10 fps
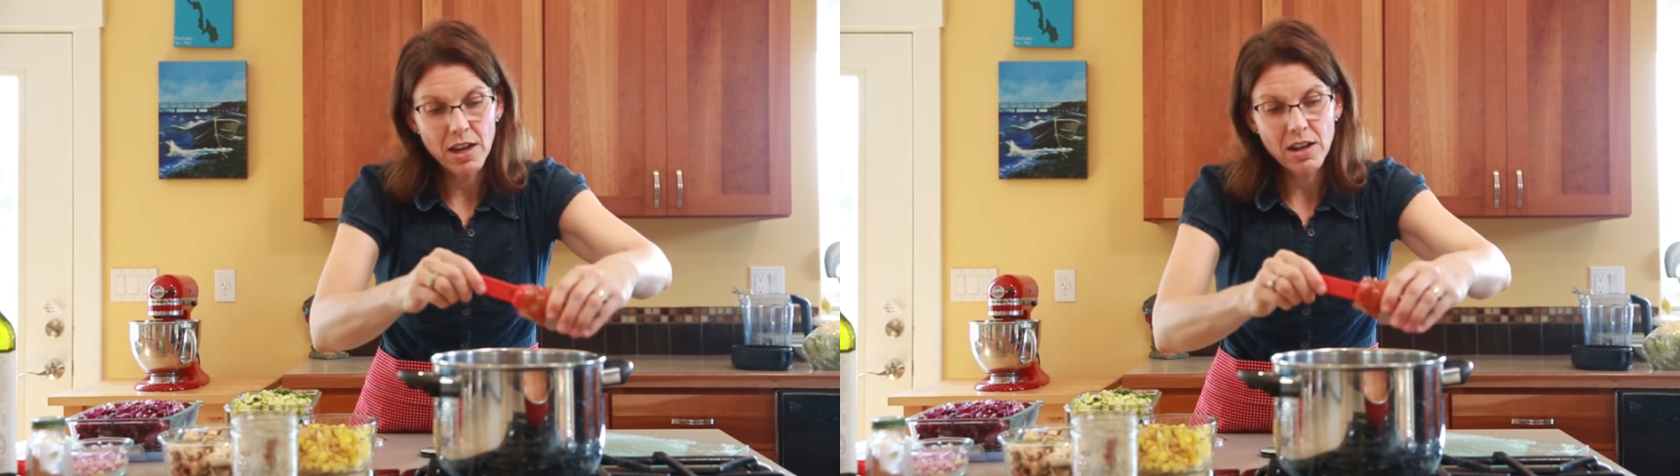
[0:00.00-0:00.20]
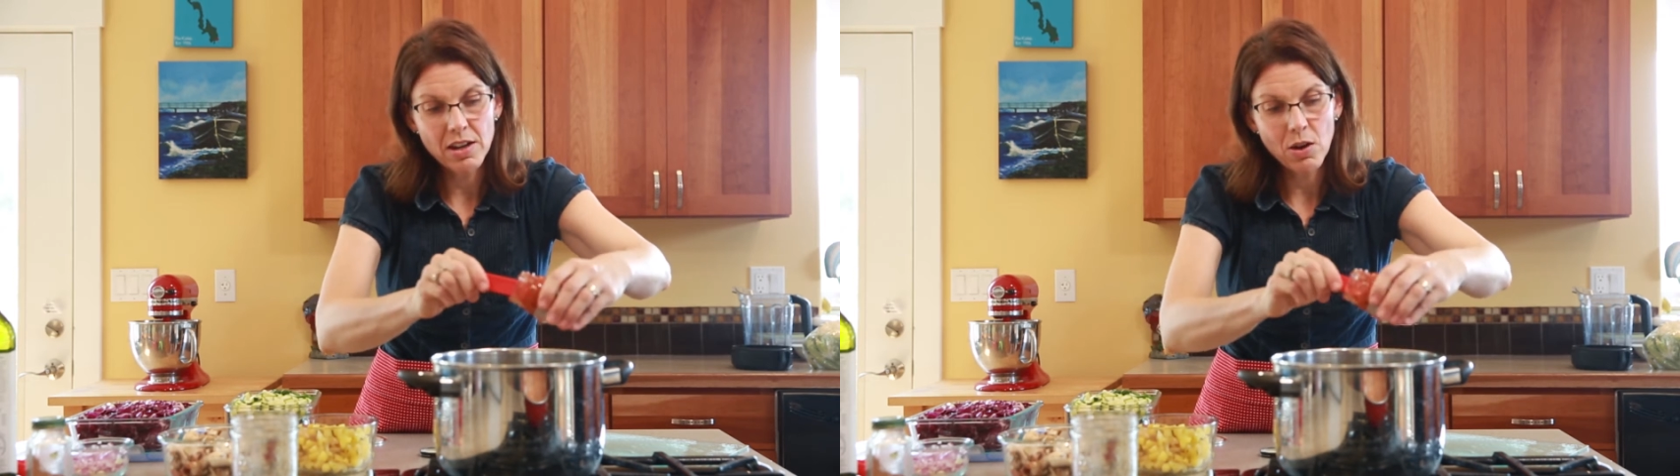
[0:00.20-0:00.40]

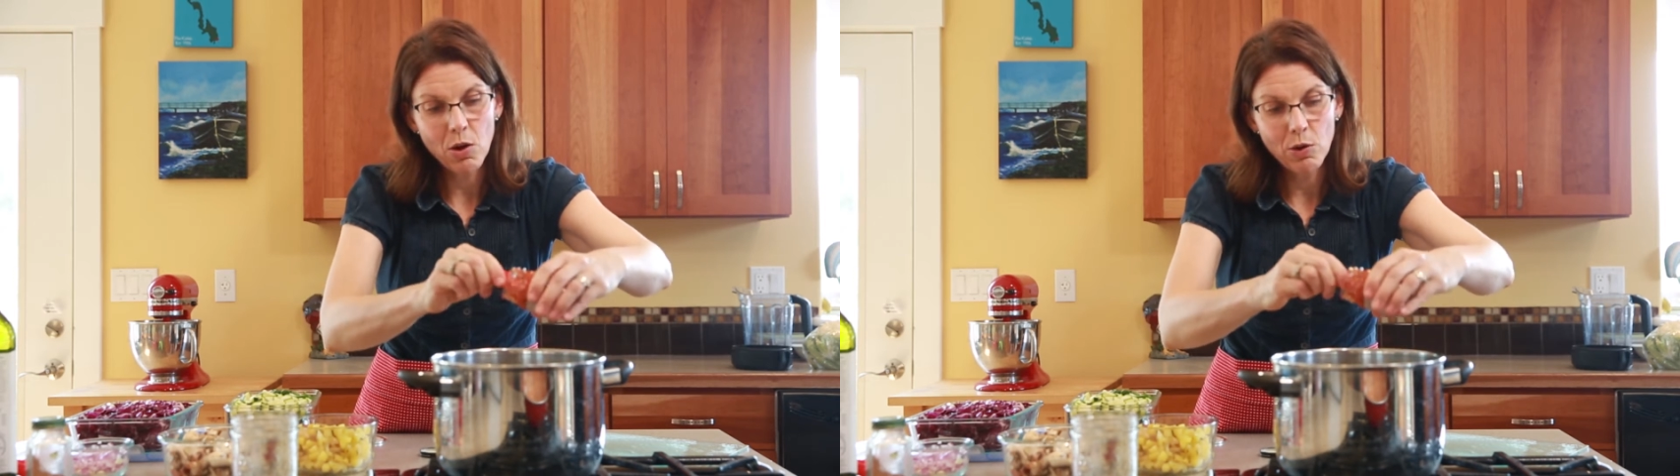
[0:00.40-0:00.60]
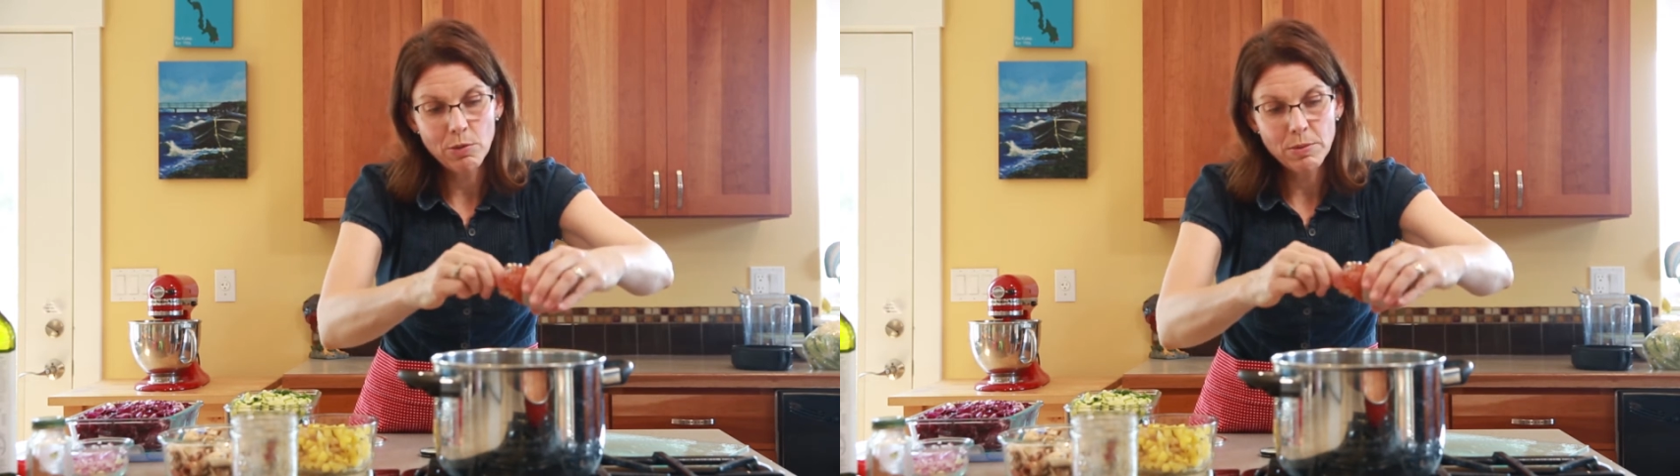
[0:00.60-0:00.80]
at
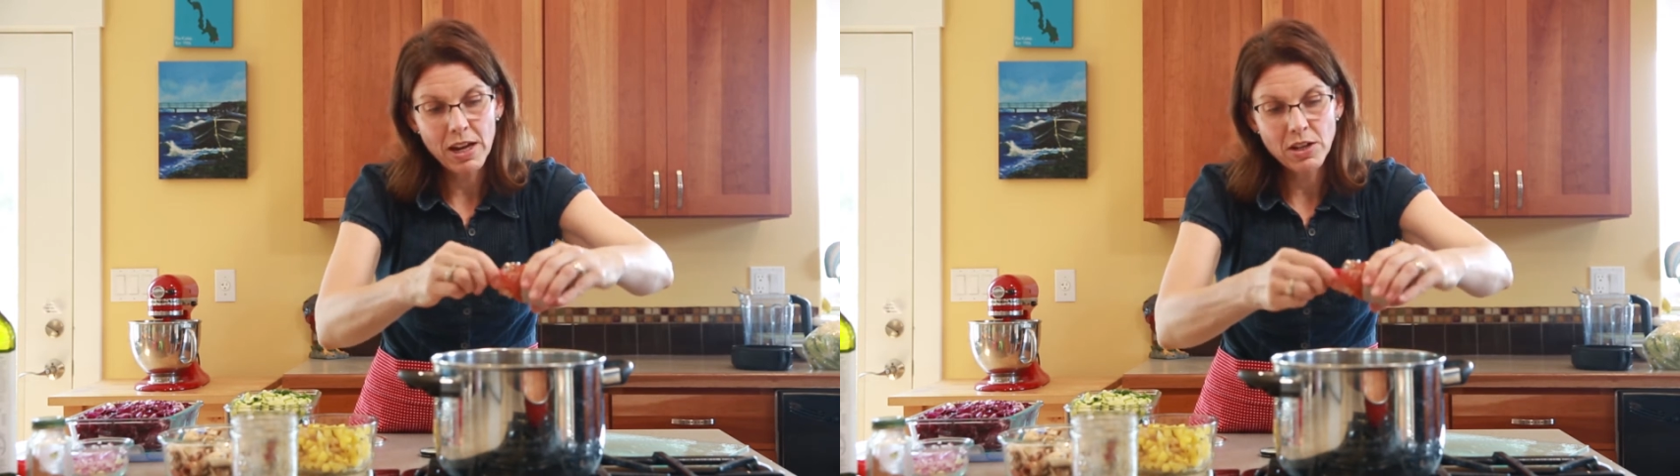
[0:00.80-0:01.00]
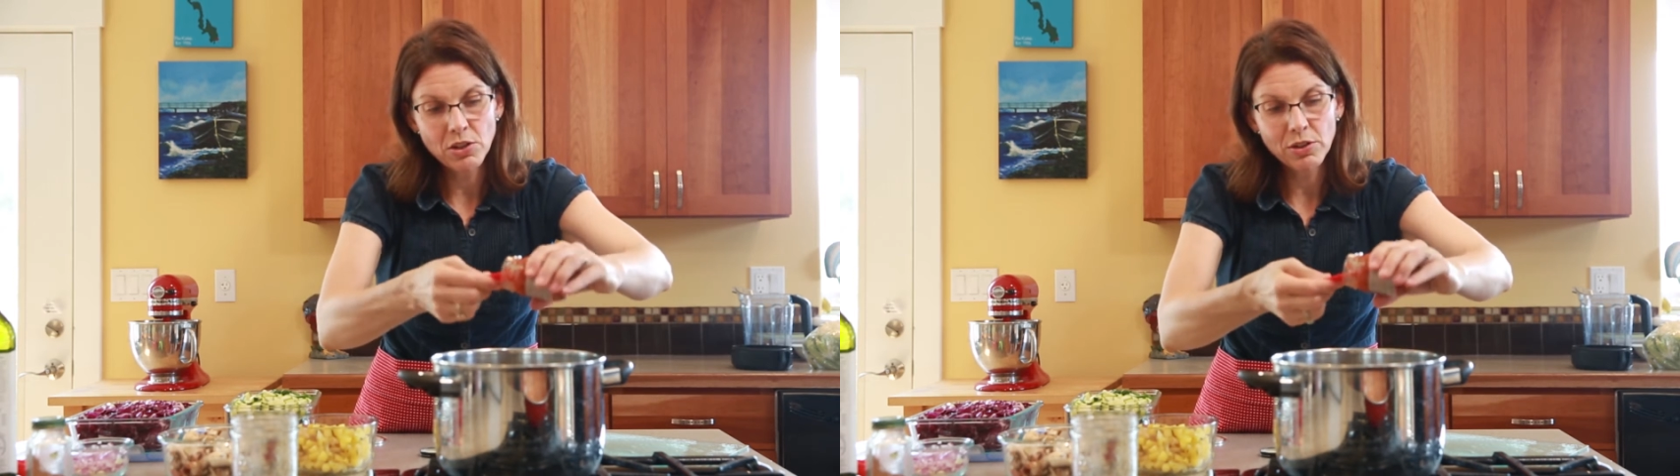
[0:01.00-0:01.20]
home
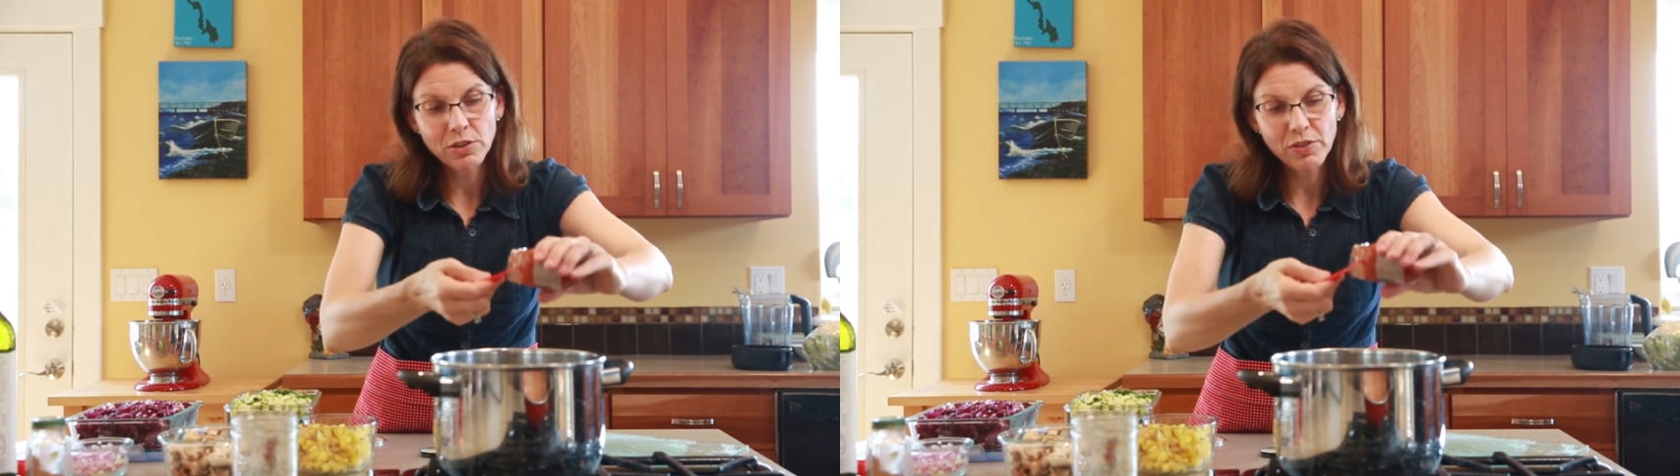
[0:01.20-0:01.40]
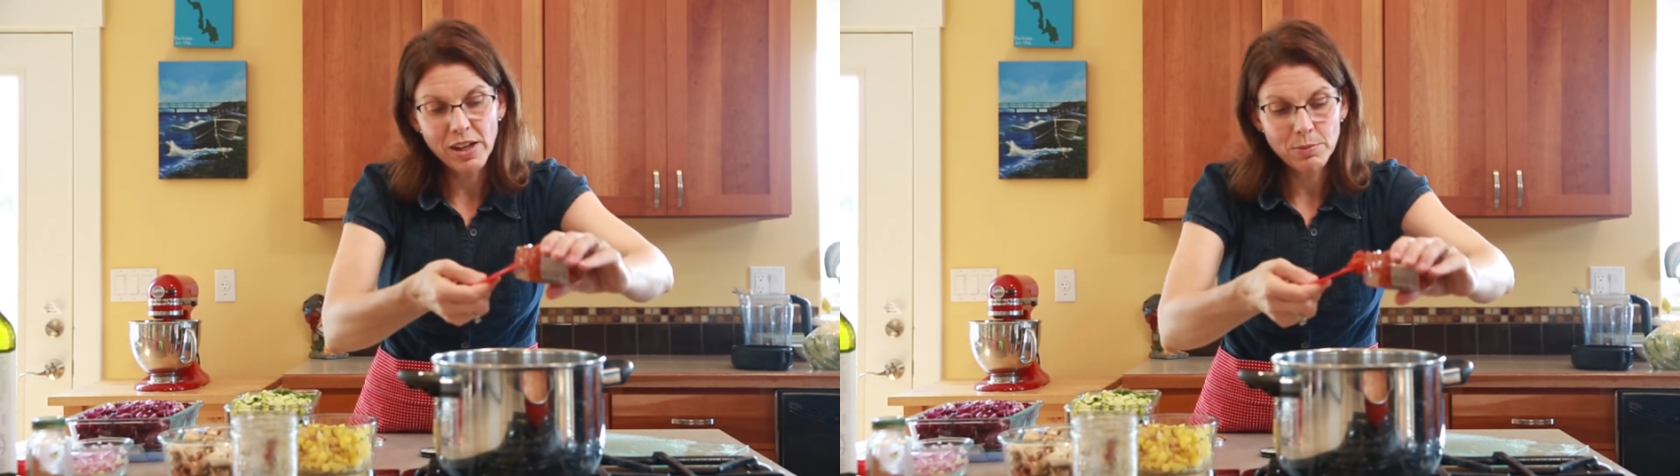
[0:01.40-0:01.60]
and
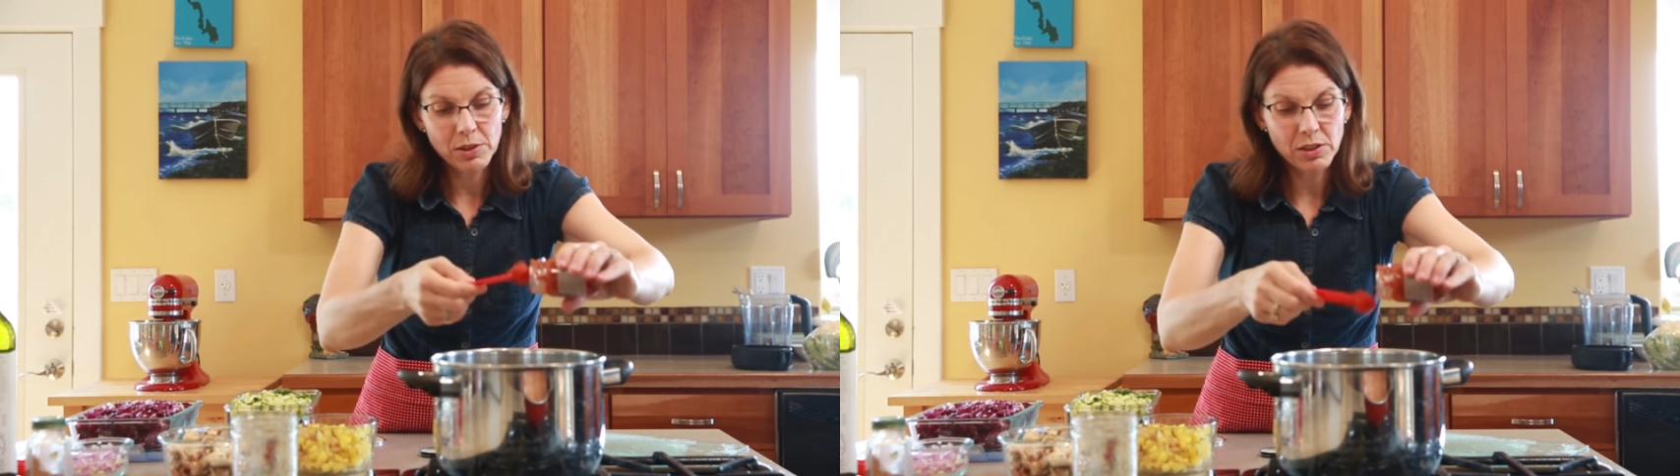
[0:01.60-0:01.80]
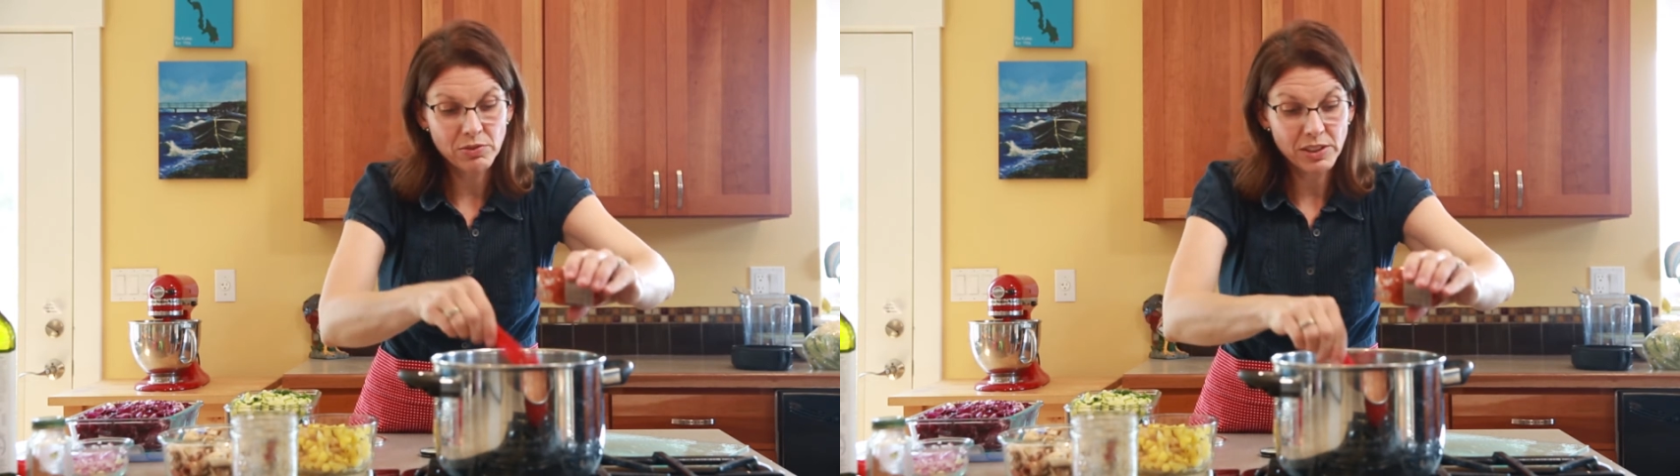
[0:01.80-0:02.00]
your family